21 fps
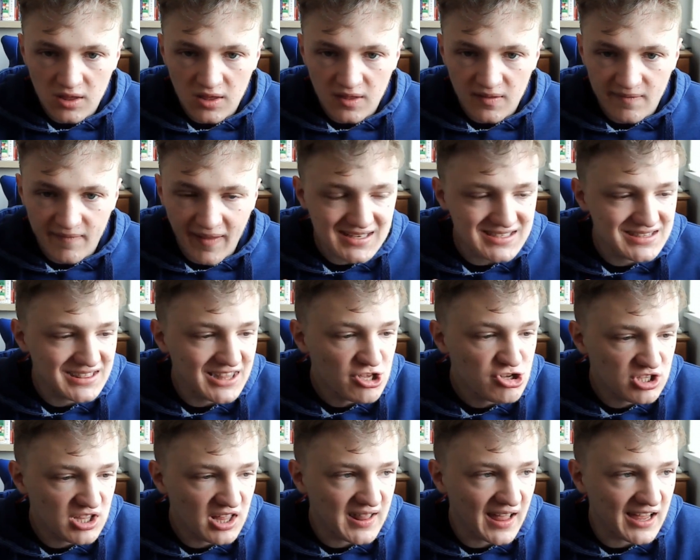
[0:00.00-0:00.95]
That's
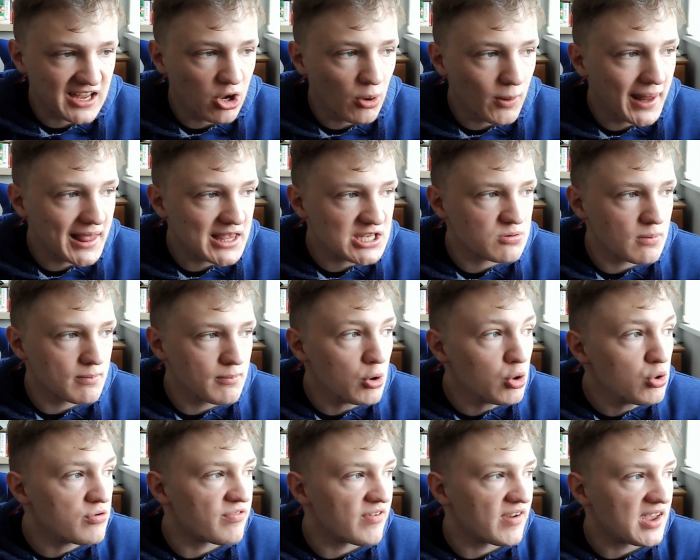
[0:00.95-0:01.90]
literally like going into a
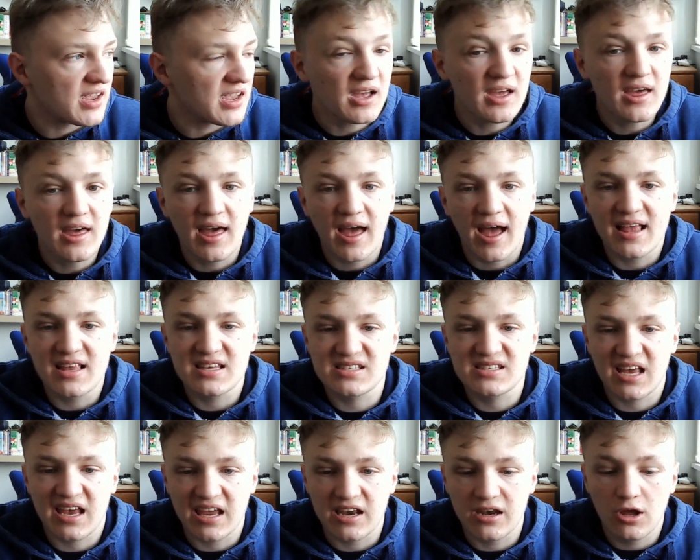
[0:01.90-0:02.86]
movie and
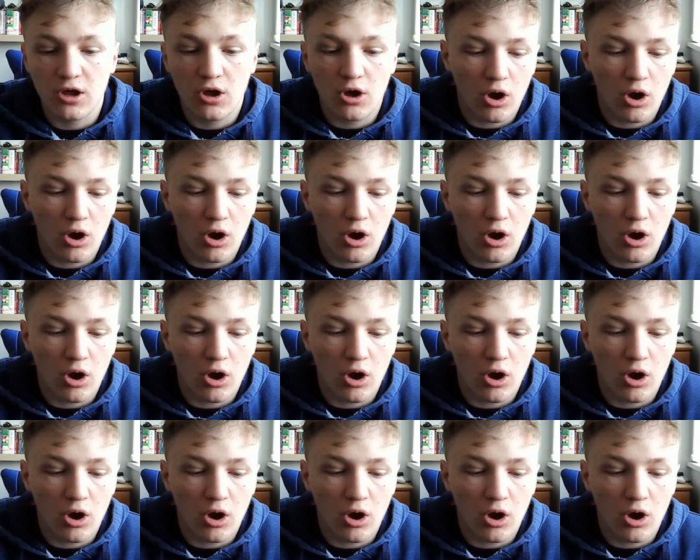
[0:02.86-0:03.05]
saying,